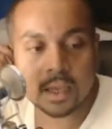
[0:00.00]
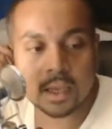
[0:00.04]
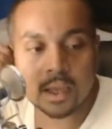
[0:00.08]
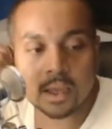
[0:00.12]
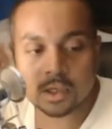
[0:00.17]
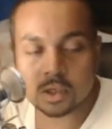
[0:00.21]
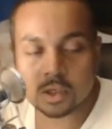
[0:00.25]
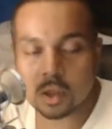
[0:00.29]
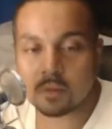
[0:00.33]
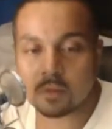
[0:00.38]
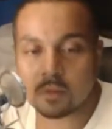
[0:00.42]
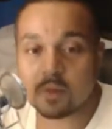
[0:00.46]

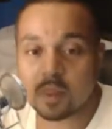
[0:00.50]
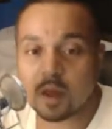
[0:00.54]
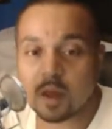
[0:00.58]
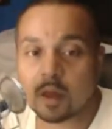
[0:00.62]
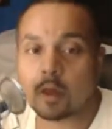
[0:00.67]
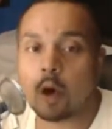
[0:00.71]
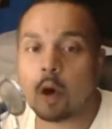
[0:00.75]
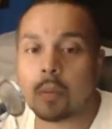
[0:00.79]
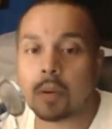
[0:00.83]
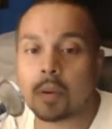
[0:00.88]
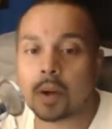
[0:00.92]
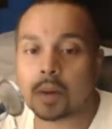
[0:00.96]
So the
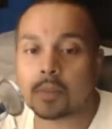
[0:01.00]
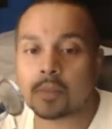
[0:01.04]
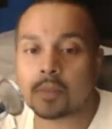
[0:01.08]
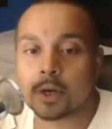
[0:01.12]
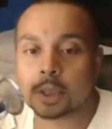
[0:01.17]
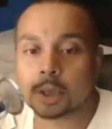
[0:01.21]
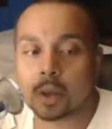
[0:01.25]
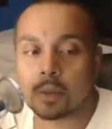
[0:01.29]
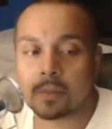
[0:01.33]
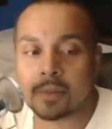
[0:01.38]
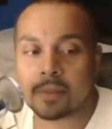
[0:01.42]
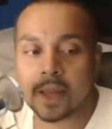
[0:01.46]
opening
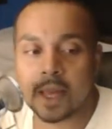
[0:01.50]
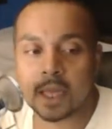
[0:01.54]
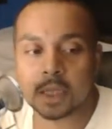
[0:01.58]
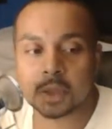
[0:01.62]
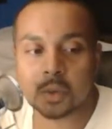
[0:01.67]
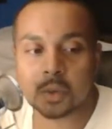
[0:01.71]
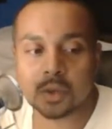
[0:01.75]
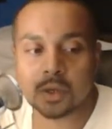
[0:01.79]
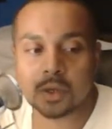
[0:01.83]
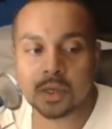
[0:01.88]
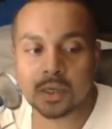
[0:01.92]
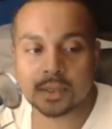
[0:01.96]
pre-show match
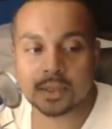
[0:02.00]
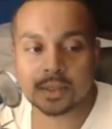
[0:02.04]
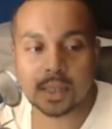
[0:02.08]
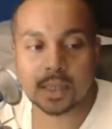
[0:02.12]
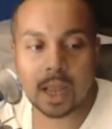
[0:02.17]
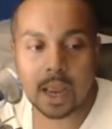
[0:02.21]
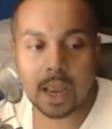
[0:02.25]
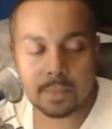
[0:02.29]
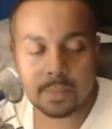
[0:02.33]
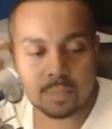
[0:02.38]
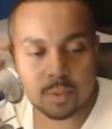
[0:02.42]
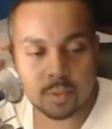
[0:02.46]
was the Hype
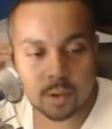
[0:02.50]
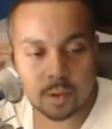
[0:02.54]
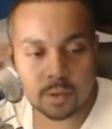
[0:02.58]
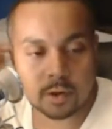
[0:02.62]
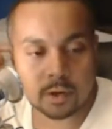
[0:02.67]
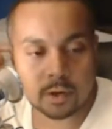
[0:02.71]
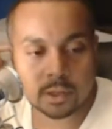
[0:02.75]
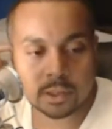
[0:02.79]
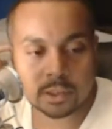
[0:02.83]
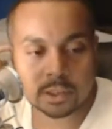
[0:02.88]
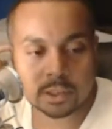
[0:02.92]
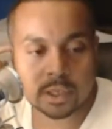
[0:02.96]

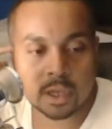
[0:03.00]
Brothers